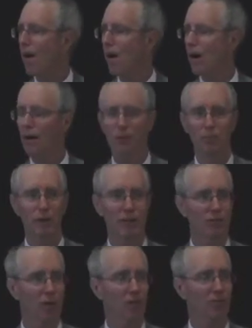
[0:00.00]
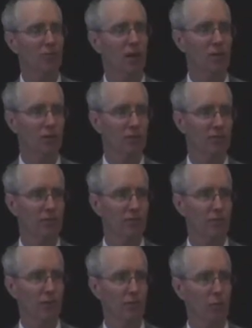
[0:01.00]
It depends on the size of your
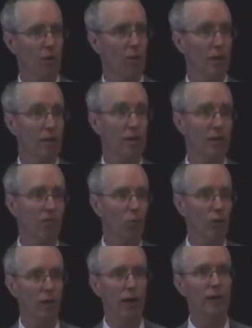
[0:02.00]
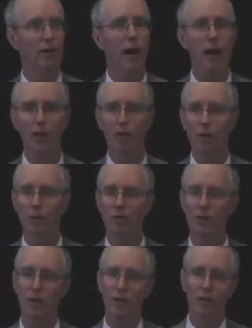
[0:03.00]
facilities and whether or not you have one-line diagrams.
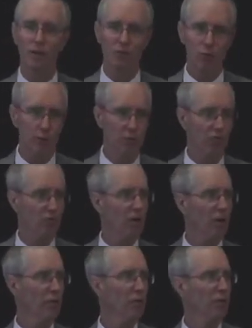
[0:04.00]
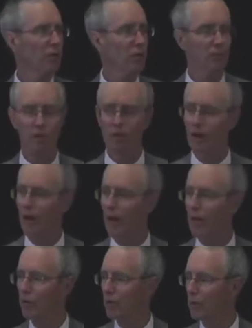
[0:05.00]
So when you're installing new equipment, I
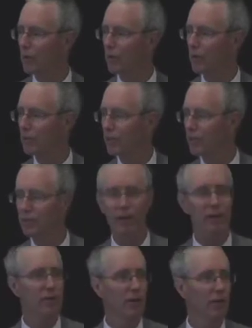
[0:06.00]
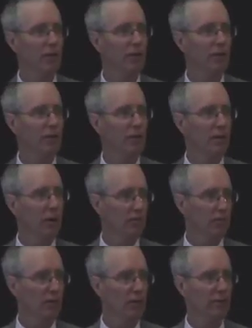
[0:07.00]
highly recommend you get that done up
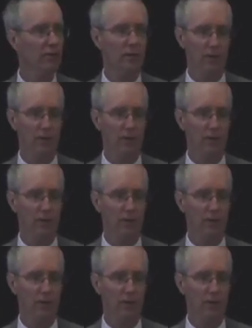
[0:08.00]
front.